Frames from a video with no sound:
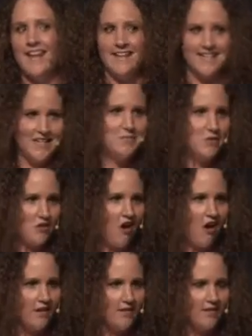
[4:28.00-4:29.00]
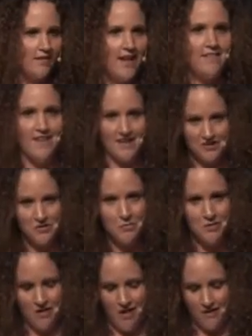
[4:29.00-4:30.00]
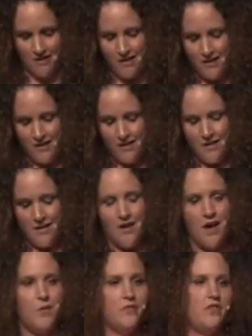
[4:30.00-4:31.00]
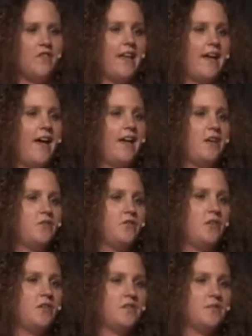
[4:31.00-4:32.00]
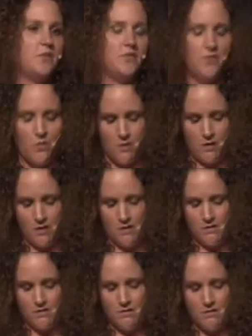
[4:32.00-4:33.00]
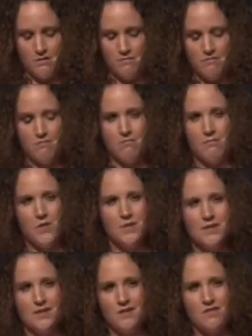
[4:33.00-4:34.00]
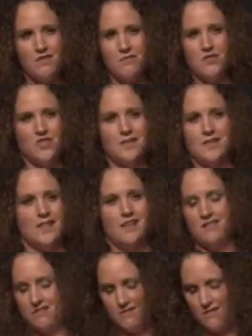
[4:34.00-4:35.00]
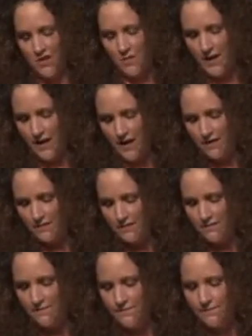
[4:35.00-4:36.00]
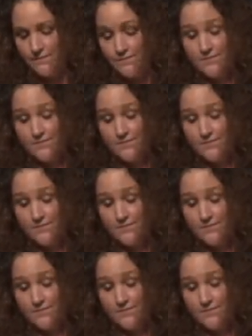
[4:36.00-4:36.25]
they did belong, and they do belong. However, like I a few years before, most of them just didn't know it yet.